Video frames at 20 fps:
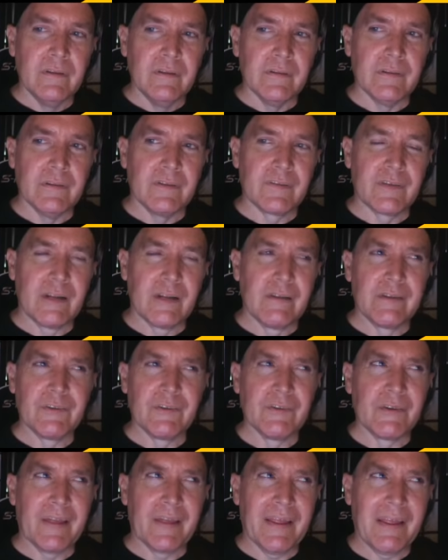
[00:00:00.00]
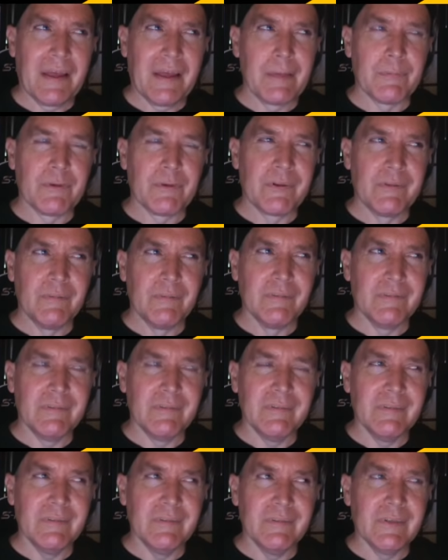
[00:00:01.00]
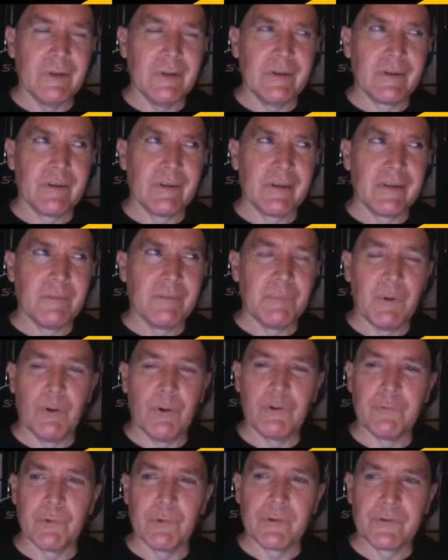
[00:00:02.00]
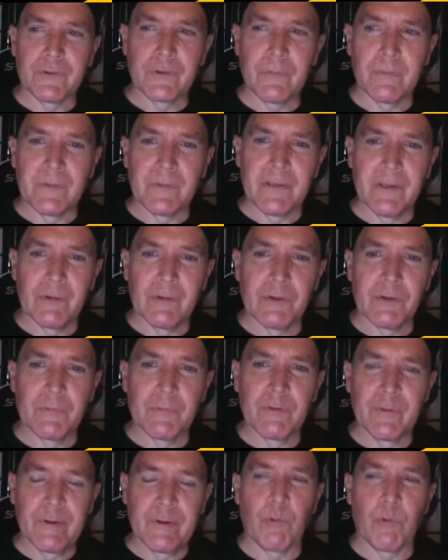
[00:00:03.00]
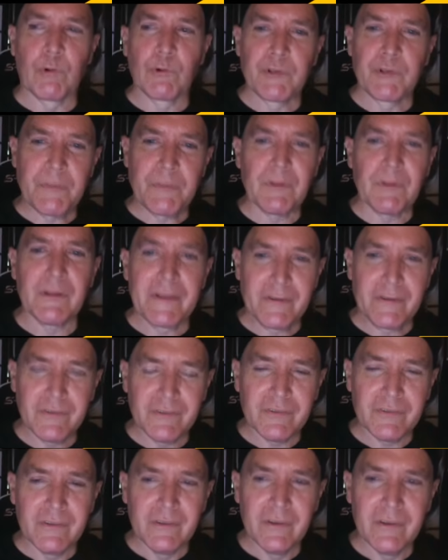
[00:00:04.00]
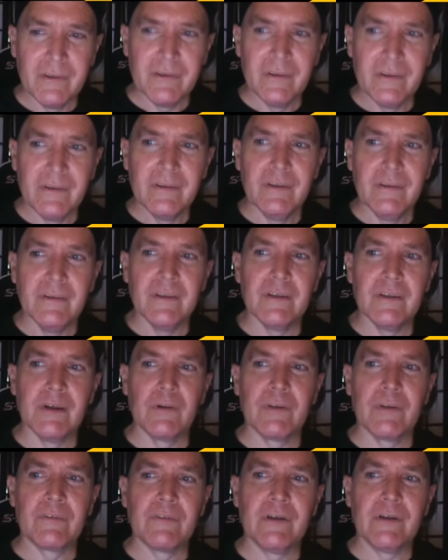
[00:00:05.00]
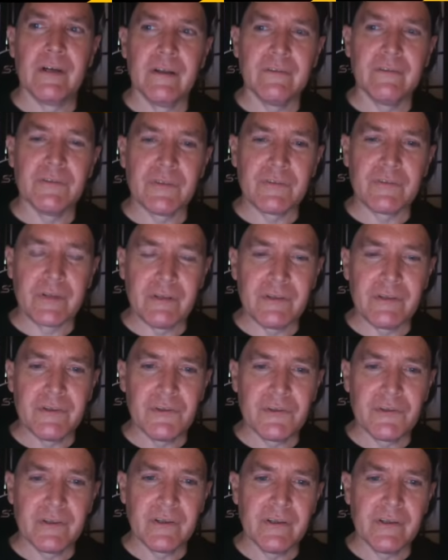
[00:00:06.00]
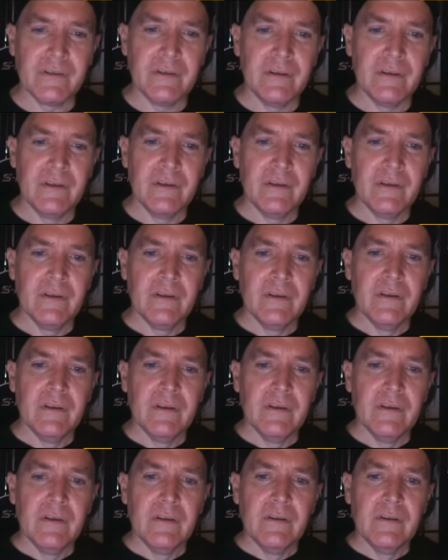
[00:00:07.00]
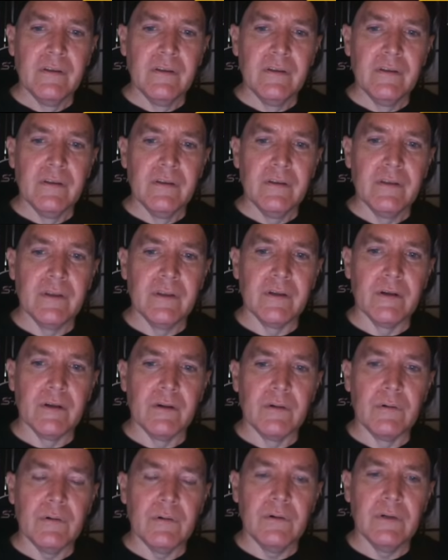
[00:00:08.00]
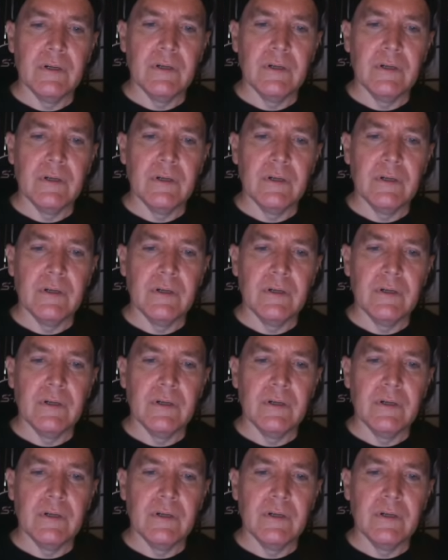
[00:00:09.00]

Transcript: this kind of thing just didn't happen in you know in like in post war Germany. You know, Germany's a very orderly place. You know, that's not just a cliche. You know.